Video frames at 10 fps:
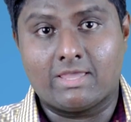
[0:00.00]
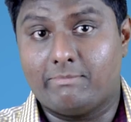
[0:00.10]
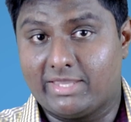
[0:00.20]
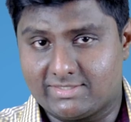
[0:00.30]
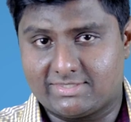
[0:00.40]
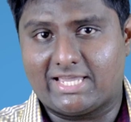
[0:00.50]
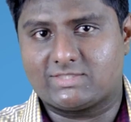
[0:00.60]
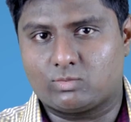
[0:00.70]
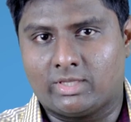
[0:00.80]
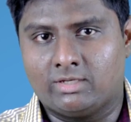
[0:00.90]
because
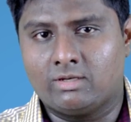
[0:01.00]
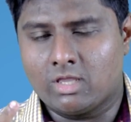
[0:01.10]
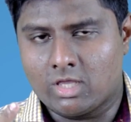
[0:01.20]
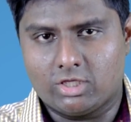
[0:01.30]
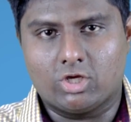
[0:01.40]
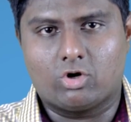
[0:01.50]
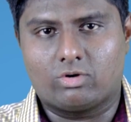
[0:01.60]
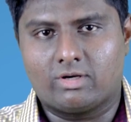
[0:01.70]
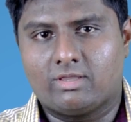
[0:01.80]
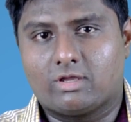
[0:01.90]
that's when
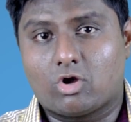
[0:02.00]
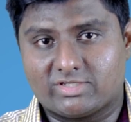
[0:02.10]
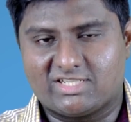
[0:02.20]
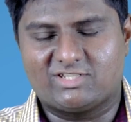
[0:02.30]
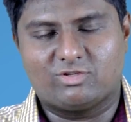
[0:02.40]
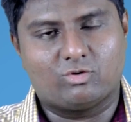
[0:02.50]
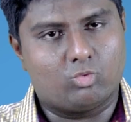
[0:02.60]
your content